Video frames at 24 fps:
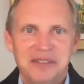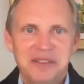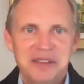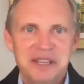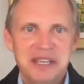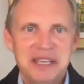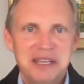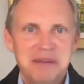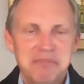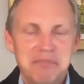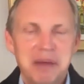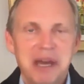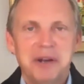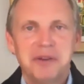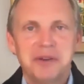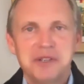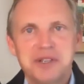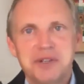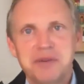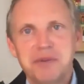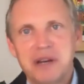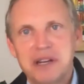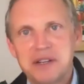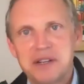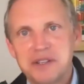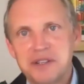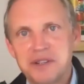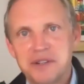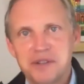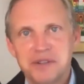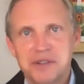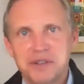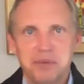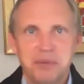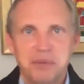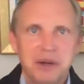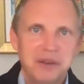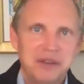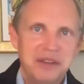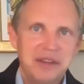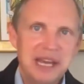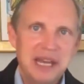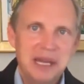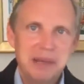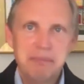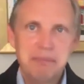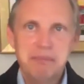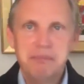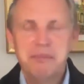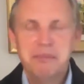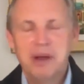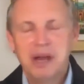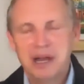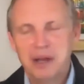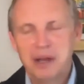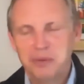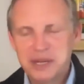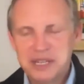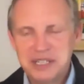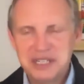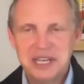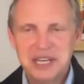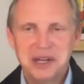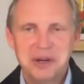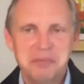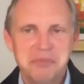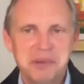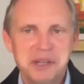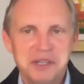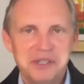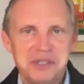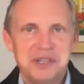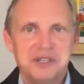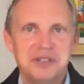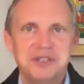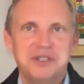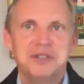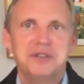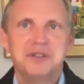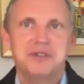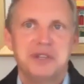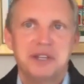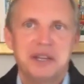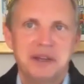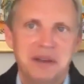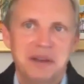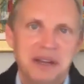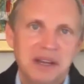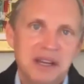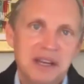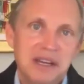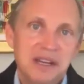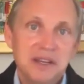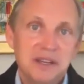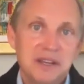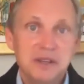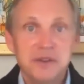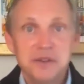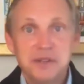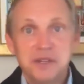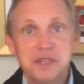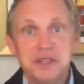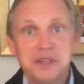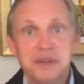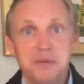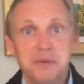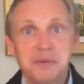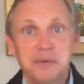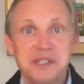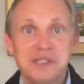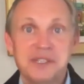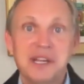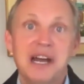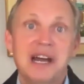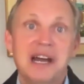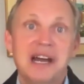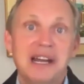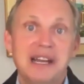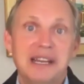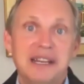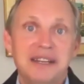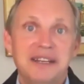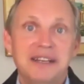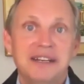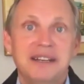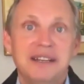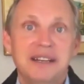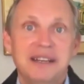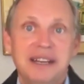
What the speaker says: metal structures where the retail business used to reside,